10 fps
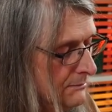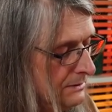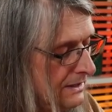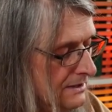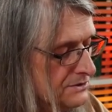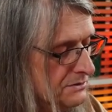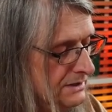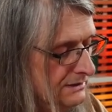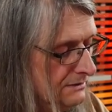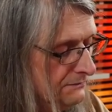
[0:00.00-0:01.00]
because you
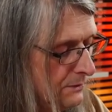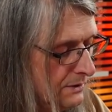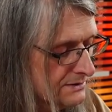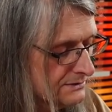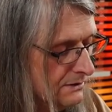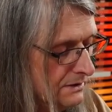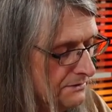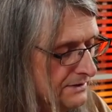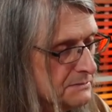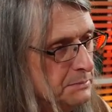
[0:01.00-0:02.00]
need to focus
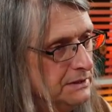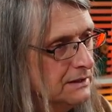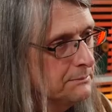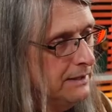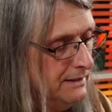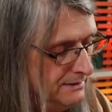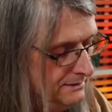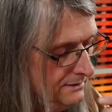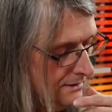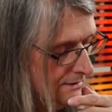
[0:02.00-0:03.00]
on this being up ahead.